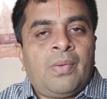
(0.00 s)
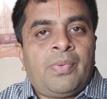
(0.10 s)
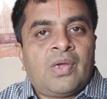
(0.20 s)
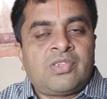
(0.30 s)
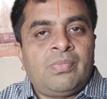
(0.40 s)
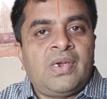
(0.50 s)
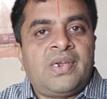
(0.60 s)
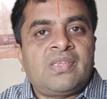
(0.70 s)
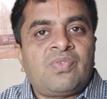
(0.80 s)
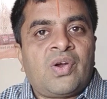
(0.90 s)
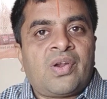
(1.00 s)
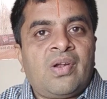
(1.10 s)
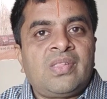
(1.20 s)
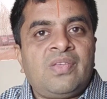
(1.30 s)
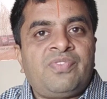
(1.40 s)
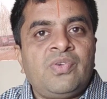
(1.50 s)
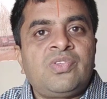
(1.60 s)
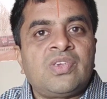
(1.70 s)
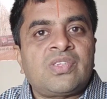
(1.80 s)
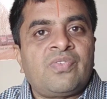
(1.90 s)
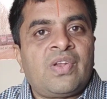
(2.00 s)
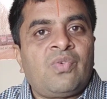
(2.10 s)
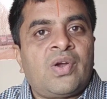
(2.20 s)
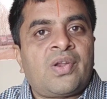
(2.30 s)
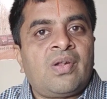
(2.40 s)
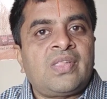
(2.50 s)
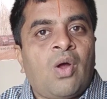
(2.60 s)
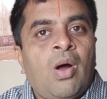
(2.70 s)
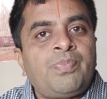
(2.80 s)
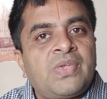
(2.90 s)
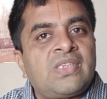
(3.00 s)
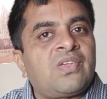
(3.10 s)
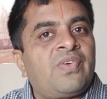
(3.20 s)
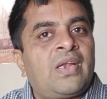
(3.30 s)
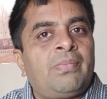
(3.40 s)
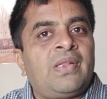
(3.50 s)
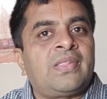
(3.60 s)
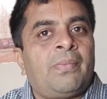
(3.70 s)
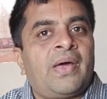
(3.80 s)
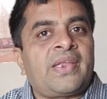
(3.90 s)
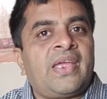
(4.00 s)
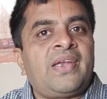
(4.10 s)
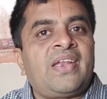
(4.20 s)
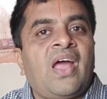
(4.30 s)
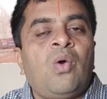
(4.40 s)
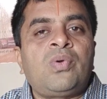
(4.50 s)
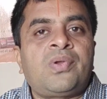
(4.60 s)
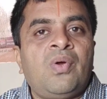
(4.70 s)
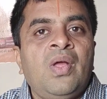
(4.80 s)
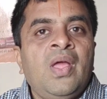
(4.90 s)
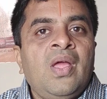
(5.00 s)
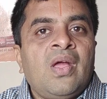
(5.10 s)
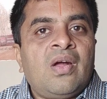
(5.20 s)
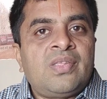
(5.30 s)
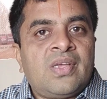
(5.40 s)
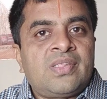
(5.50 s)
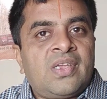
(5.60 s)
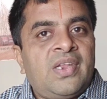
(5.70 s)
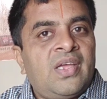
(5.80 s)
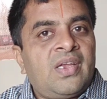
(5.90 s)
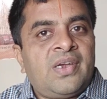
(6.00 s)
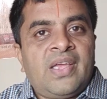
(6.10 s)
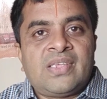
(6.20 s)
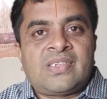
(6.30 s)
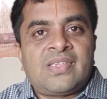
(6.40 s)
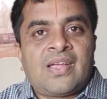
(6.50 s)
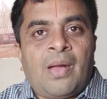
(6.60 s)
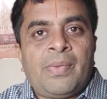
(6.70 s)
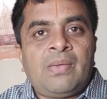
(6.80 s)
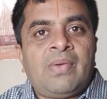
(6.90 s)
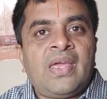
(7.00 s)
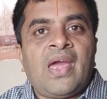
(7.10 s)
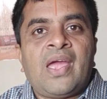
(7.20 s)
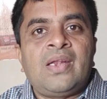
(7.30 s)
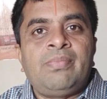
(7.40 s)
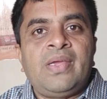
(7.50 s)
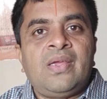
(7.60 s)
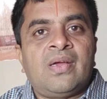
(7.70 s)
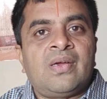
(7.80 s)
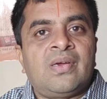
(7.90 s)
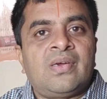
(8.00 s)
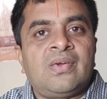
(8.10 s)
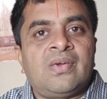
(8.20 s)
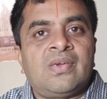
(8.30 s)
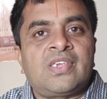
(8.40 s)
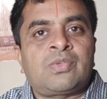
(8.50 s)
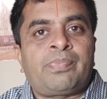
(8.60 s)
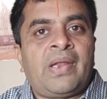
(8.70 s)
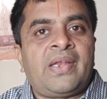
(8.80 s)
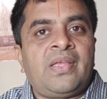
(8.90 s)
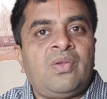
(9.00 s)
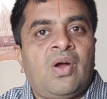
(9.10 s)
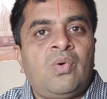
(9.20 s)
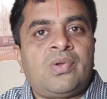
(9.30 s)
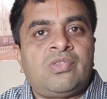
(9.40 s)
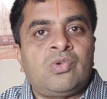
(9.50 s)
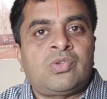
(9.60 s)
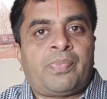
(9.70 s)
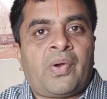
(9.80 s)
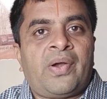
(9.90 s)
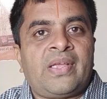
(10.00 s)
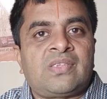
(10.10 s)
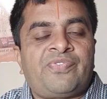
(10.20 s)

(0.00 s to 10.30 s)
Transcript: possibilities, what are all the futures, what are all the options available in the market, and how to the days coming by, I will be explaining you how to choose products